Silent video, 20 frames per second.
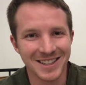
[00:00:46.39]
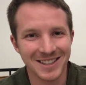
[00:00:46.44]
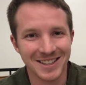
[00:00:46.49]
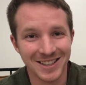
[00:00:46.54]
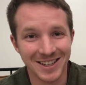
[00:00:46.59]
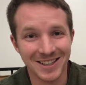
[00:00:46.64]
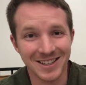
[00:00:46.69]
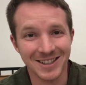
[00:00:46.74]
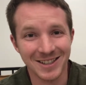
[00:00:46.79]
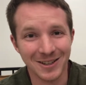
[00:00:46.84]

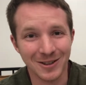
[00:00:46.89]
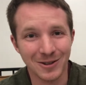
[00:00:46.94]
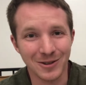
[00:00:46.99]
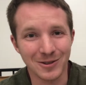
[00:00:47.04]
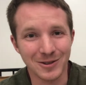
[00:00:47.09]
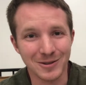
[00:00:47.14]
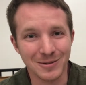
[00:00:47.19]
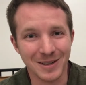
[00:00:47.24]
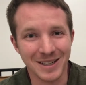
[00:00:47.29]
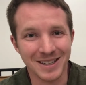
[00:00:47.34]
Cutting it
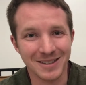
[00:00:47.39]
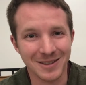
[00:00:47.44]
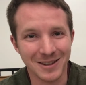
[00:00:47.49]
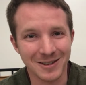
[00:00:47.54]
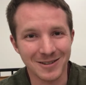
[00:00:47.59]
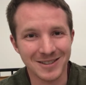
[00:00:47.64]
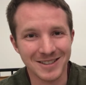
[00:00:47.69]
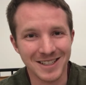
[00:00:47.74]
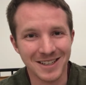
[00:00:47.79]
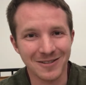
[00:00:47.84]
close, right? There
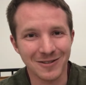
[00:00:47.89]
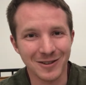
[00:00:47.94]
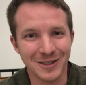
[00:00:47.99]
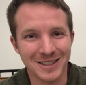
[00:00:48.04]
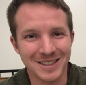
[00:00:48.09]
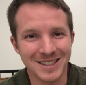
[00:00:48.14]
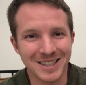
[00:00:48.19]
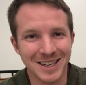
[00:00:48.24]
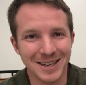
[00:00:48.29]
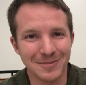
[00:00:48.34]
was definitely
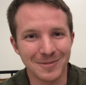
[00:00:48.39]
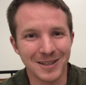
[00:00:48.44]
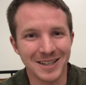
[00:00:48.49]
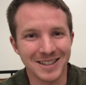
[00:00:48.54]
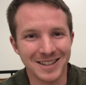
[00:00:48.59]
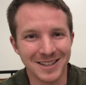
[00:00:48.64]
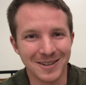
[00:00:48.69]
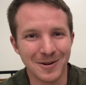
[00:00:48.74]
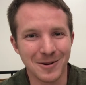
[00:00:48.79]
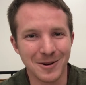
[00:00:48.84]
a timeline
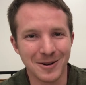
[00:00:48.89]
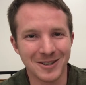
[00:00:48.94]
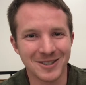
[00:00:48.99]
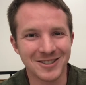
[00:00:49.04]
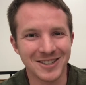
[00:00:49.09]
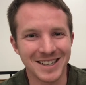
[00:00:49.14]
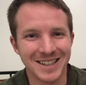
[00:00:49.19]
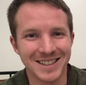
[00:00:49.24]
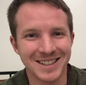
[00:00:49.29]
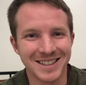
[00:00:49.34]
that we were
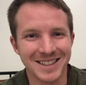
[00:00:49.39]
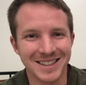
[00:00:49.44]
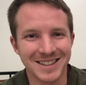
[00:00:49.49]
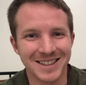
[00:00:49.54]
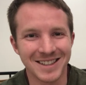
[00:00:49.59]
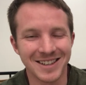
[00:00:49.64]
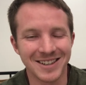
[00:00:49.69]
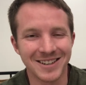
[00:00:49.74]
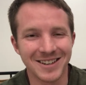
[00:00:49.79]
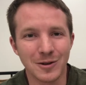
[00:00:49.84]
trying to hit
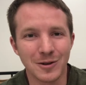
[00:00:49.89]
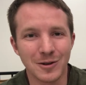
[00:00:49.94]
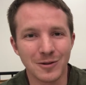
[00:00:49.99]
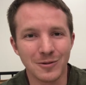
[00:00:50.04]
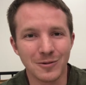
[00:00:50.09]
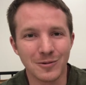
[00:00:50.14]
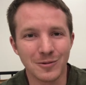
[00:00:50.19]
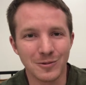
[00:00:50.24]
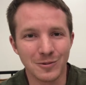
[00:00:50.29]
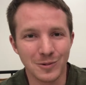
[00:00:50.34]
there,
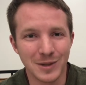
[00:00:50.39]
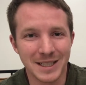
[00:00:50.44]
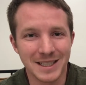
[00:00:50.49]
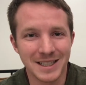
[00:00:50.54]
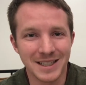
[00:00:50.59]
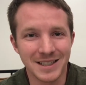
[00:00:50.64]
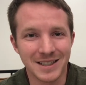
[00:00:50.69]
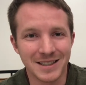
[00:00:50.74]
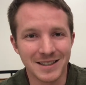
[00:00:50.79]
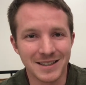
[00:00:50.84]
but we
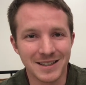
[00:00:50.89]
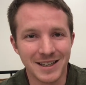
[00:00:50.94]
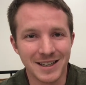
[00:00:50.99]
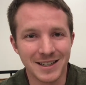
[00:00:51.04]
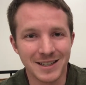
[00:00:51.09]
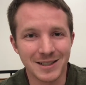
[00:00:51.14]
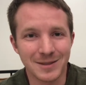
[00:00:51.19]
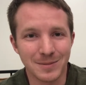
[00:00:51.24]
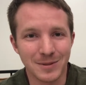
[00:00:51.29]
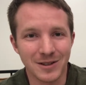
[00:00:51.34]
did it and
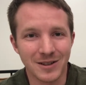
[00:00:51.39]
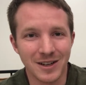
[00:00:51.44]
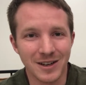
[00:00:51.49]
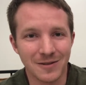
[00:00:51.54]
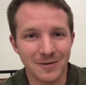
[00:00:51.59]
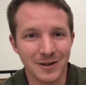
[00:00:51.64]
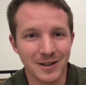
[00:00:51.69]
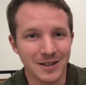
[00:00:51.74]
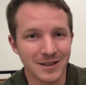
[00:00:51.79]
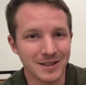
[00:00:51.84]
it's been a lot of
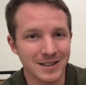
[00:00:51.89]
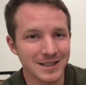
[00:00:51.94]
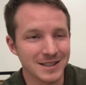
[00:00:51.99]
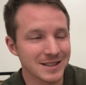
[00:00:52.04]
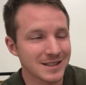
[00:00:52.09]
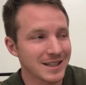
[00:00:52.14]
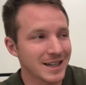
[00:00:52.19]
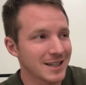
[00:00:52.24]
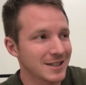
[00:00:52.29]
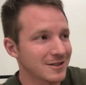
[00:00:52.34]
fun. This
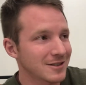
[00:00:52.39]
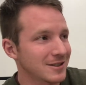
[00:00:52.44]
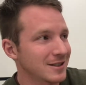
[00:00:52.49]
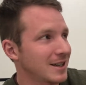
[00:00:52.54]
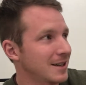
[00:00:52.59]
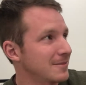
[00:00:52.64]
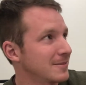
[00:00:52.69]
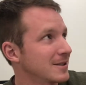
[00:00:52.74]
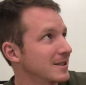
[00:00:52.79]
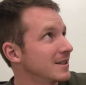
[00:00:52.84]
is actually,
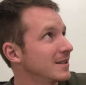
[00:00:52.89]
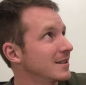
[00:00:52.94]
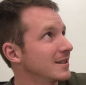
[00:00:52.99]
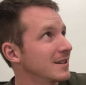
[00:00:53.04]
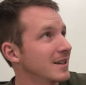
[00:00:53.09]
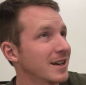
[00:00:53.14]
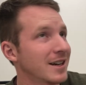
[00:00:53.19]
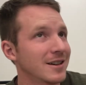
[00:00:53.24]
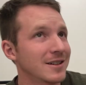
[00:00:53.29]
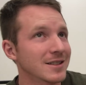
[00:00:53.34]
I'm sitting in
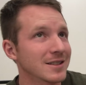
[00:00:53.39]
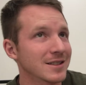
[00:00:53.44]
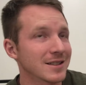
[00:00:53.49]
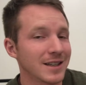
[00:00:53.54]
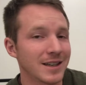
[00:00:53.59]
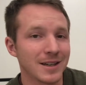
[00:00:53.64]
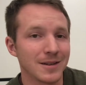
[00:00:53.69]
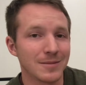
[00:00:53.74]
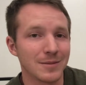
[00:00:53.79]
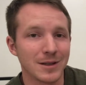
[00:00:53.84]
the house
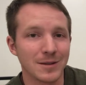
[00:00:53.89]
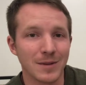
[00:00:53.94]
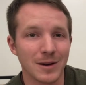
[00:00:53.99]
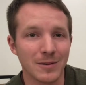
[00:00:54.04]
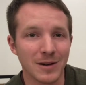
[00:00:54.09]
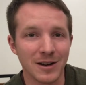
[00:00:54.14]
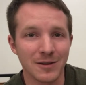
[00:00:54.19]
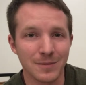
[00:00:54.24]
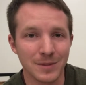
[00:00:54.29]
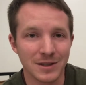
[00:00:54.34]
that me and my
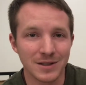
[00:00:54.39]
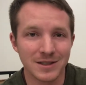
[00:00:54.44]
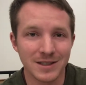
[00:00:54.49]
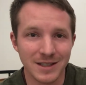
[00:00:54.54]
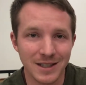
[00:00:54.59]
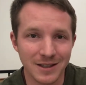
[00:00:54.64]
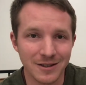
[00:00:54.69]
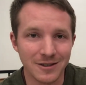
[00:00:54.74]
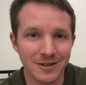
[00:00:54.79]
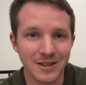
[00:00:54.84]
wife built
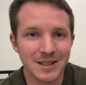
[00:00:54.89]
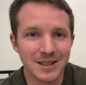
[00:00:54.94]
together.